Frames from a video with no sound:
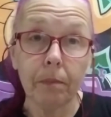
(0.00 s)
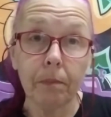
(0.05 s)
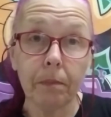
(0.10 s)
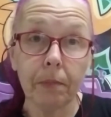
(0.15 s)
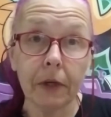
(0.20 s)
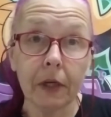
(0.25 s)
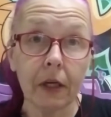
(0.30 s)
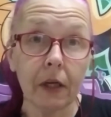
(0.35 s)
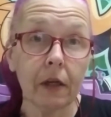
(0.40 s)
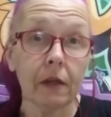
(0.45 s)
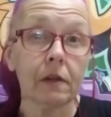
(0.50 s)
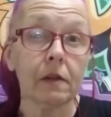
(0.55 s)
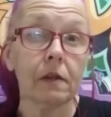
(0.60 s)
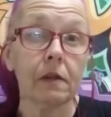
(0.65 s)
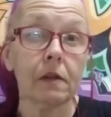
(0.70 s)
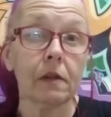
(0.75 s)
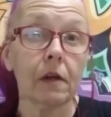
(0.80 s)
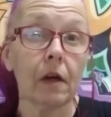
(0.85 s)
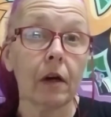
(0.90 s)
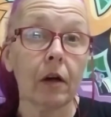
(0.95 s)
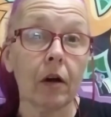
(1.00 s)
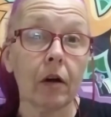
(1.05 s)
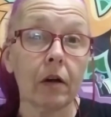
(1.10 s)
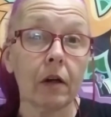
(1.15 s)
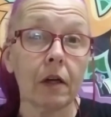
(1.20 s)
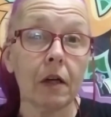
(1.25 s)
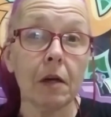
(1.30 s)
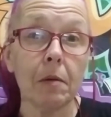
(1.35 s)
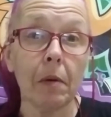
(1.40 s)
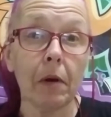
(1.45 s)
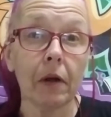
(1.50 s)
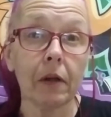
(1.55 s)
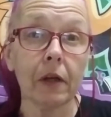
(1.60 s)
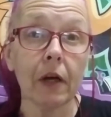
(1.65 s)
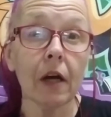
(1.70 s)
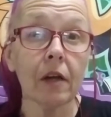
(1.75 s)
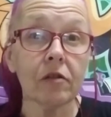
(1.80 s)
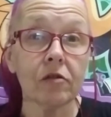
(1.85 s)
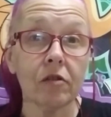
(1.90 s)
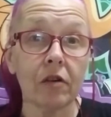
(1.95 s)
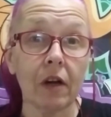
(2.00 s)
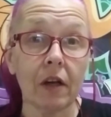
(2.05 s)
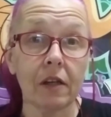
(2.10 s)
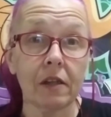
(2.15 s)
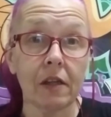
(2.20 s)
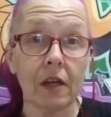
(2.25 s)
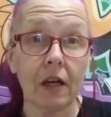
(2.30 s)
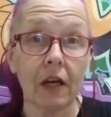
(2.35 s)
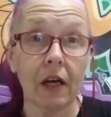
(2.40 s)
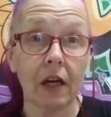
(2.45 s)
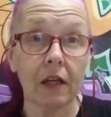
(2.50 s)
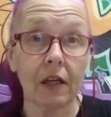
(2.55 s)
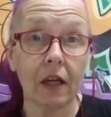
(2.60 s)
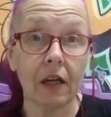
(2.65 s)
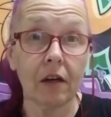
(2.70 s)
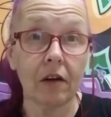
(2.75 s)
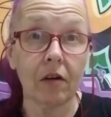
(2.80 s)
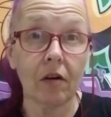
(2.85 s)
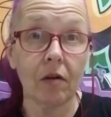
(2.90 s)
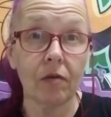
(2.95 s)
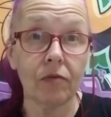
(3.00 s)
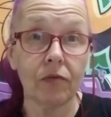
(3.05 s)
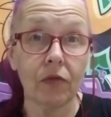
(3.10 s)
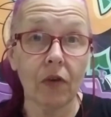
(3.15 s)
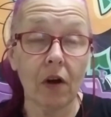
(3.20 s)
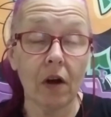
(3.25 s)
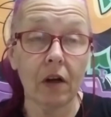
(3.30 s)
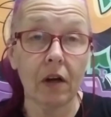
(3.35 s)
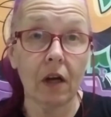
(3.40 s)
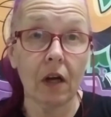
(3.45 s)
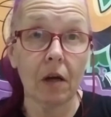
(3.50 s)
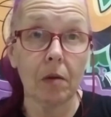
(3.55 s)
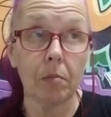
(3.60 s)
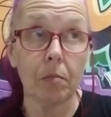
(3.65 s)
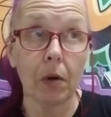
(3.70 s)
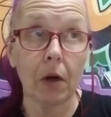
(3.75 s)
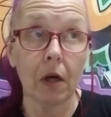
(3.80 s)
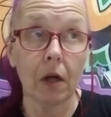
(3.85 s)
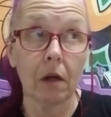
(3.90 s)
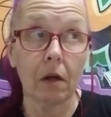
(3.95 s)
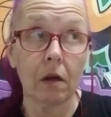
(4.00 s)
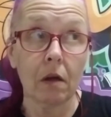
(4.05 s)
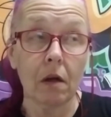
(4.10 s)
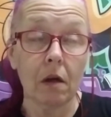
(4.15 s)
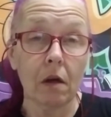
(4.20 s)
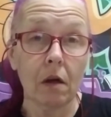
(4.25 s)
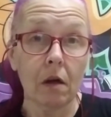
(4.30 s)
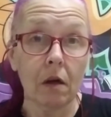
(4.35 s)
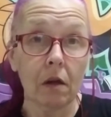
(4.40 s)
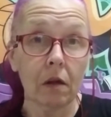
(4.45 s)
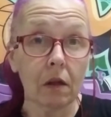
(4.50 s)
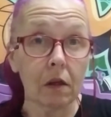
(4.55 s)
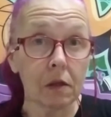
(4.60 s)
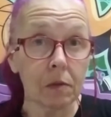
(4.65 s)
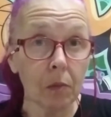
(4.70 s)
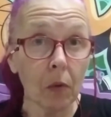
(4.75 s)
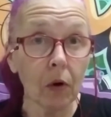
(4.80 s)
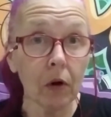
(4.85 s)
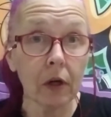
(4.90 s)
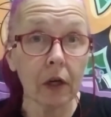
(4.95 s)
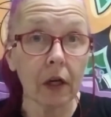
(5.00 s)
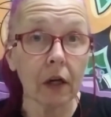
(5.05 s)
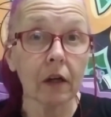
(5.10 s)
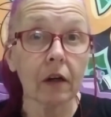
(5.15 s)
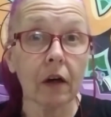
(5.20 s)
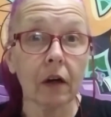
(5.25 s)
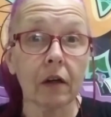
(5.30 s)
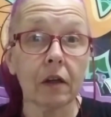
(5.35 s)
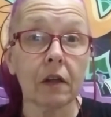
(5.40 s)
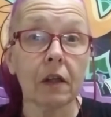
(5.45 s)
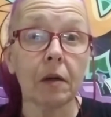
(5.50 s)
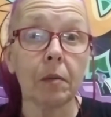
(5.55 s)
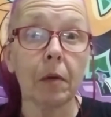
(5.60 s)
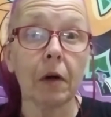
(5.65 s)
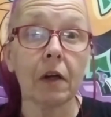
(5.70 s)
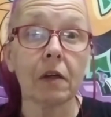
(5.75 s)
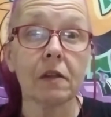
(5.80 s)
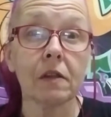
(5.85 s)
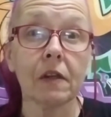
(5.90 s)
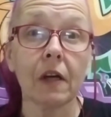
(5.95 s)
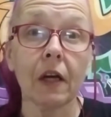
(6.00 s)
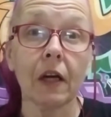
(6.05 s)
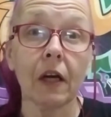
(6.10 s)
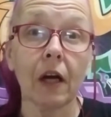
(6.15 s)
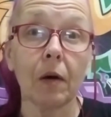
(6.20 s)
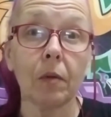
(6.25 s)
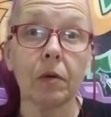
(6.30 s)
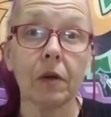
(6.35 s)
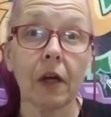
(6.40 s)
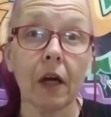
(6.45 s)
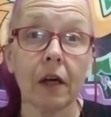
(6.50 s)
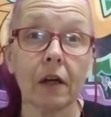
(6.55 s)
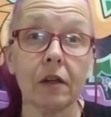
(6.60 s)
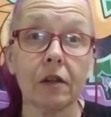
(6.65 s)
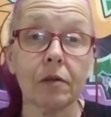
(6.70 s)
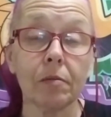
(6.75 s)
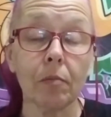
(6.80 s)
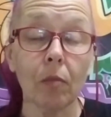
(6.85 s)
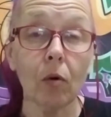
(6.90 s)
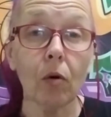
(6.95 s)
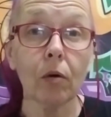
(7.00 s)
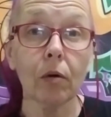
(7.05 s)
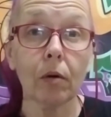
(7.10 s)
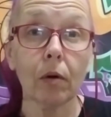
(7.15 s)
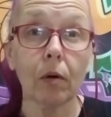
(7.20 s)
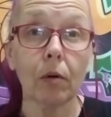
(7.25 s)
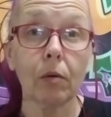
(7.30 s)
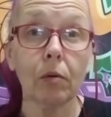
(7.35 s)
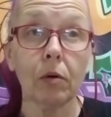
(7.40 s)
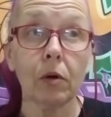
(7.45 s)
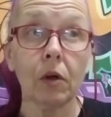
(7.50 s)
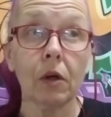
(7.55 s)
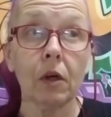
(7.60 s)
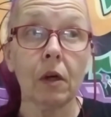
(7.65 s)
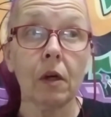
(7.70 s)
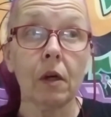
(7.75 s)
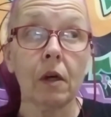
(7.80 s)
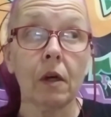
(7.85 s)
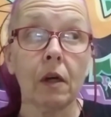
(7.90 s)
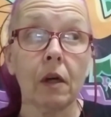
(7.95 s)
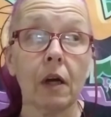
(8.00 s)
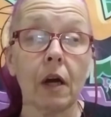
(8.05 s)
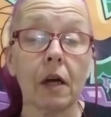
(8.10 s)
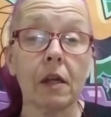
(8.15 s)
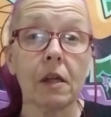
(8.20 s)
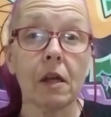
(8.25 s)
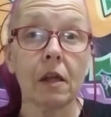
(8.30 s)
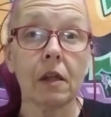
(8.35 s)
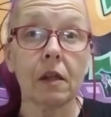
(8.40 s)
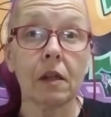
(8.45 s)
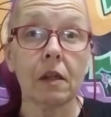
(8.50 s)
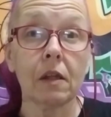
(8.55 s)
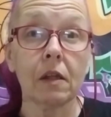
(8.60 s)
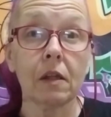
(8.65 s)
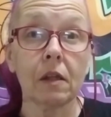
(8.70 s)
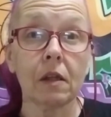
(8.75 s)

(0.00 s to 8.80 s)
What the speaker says: because I got an email yesterday saying I'd get it on Friday, but this morning I got an email saying I would get it tomorrow, and then